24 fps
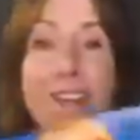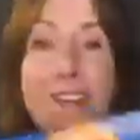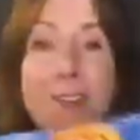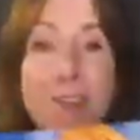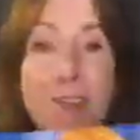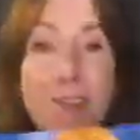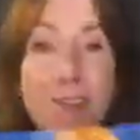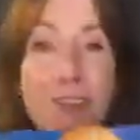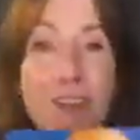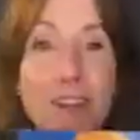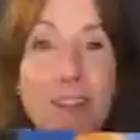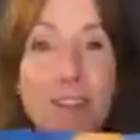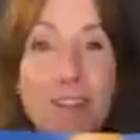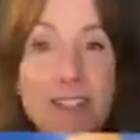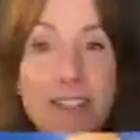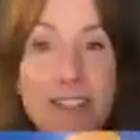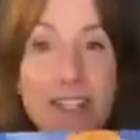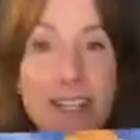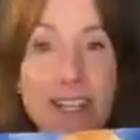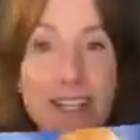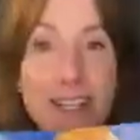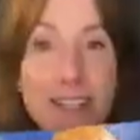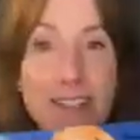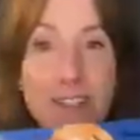this is going out to
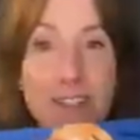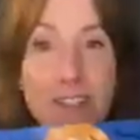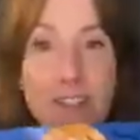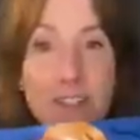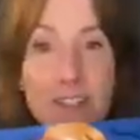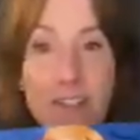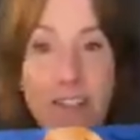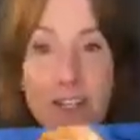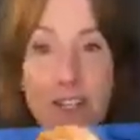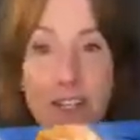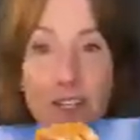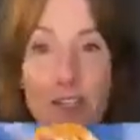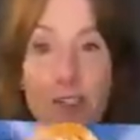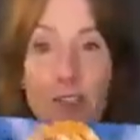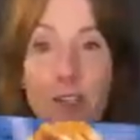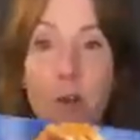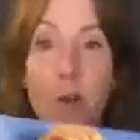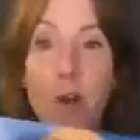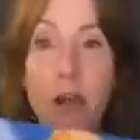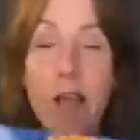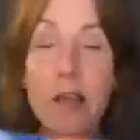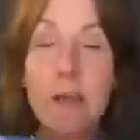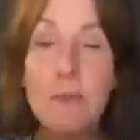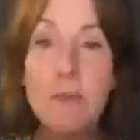Daniel.
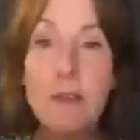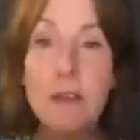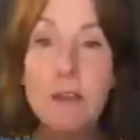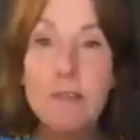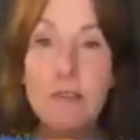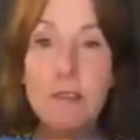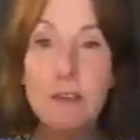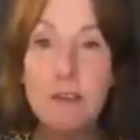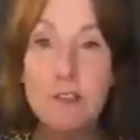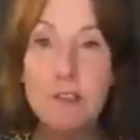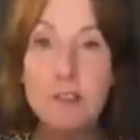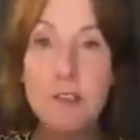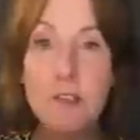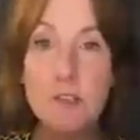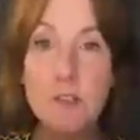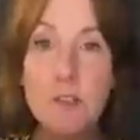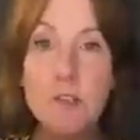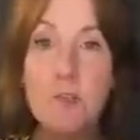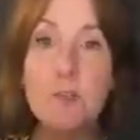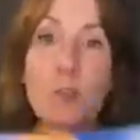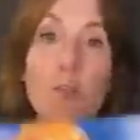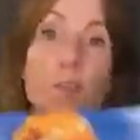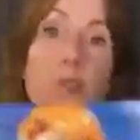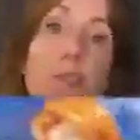So I mail things
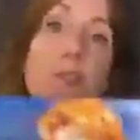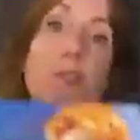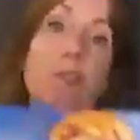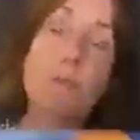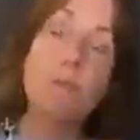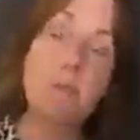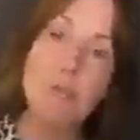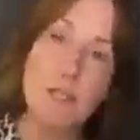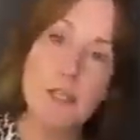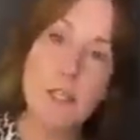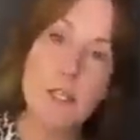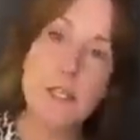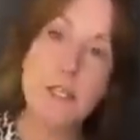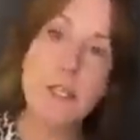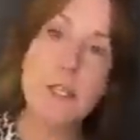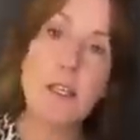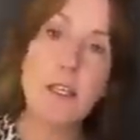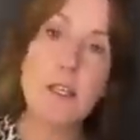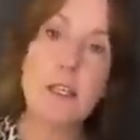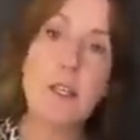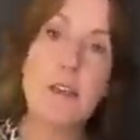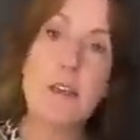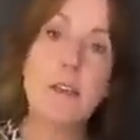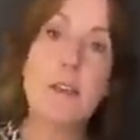to Streamily
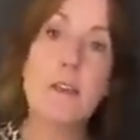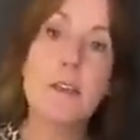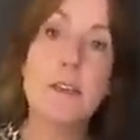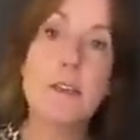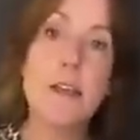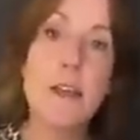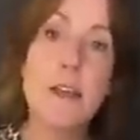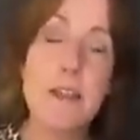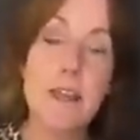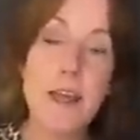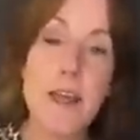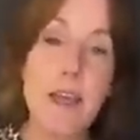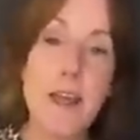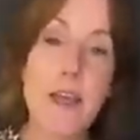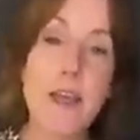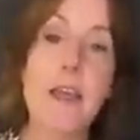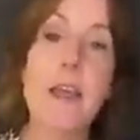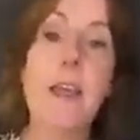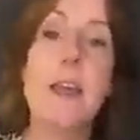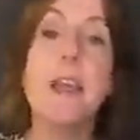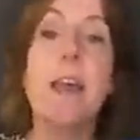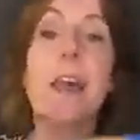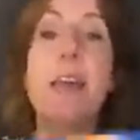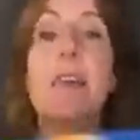in
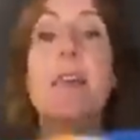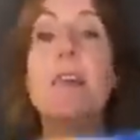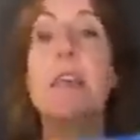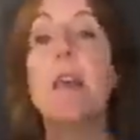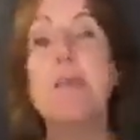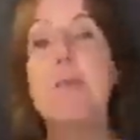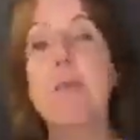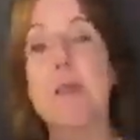LA and